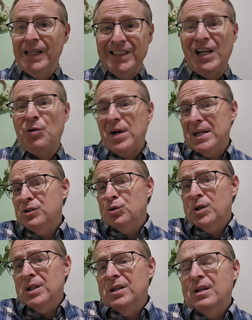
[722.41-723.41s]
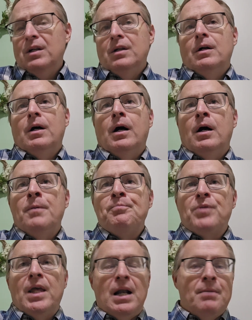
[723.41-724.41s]
That's how I do it.
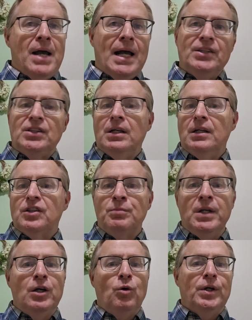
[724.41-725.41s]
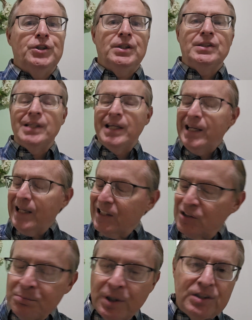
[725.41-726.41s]
And I'm asking as many questions and getting
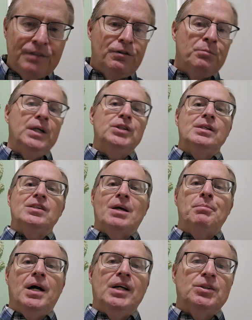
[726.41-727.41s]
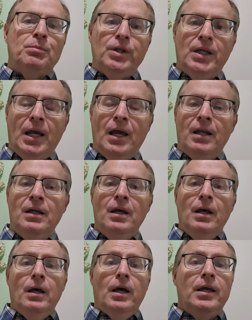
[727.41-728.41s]
as much information as I possibly can.
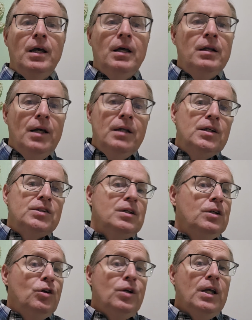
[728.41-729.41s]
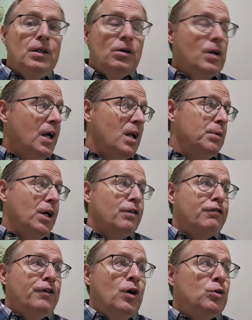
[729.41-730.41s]
Again, you're not going to be on
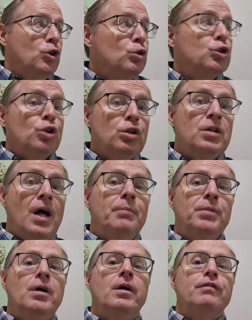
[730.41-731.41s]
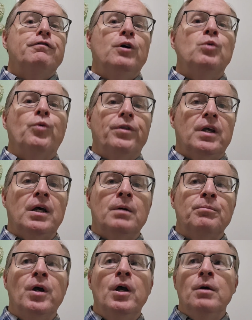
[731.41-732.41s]
the phone. You should not be on the phone with
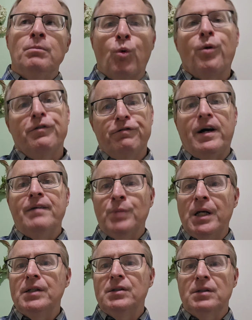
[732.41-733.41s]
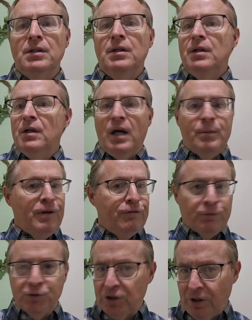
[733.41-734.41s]
them more than 5 minutes. I mean,
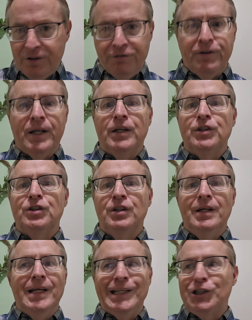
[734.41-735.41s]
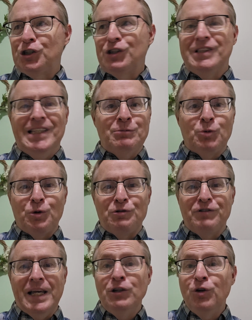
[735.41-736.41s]
from start to finish, it shouldn't take more
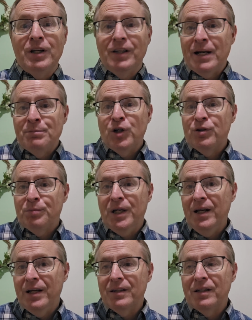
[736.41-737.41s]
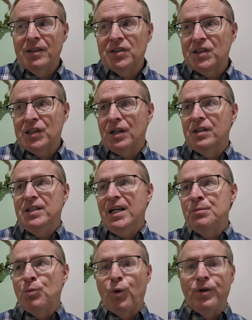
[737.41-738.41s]
than, and you can let them know at the beginning that this isn't going to
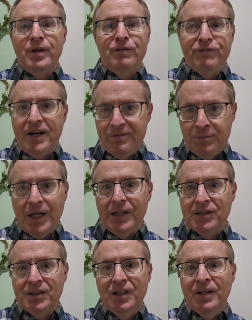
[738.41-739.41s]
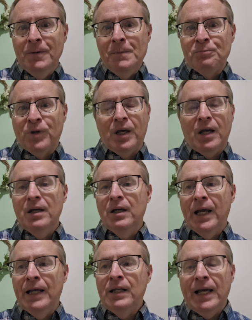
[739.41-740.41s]
take more than 5 minutes.
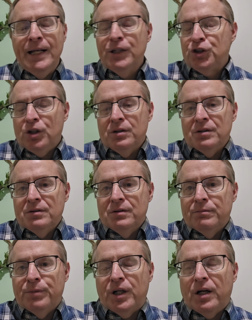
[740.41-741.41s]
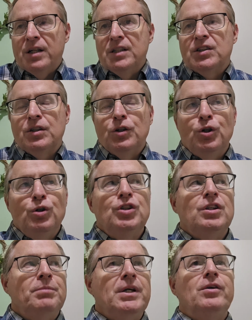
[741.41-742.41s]
Okay, and it shouldn't, because you
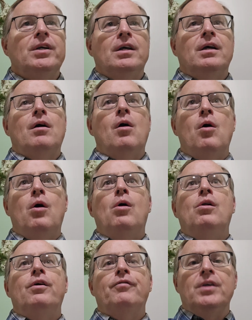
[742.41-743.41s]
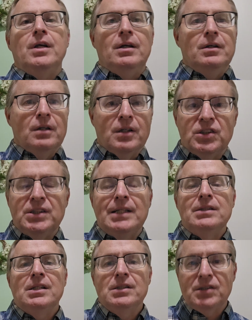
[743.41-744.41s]
should be able to get all of the
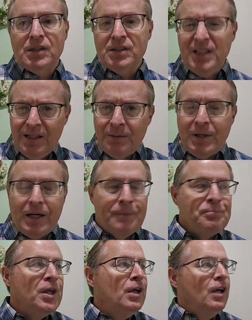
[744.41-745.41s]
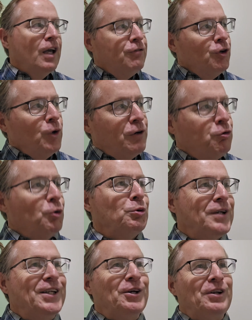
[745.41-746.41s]
sentences. Think about it. If we're
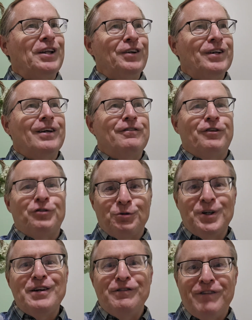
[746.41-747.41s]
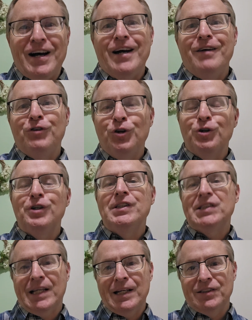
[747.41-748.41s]
really only looking for 3 to 5
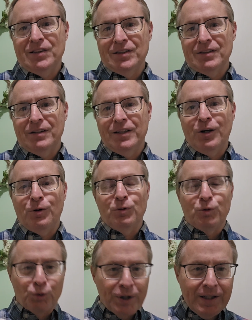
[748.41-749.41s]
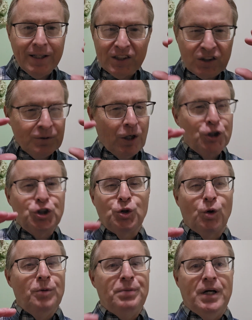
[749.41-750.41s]
good sentences, really a
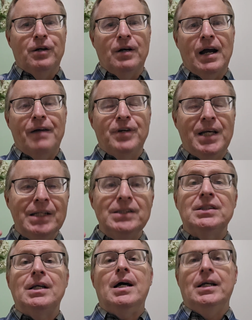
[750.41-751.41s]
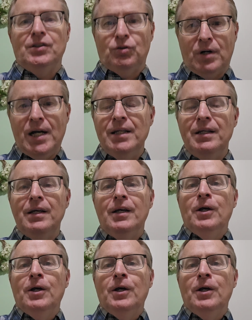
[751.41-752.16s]
short paragraph, concise, right?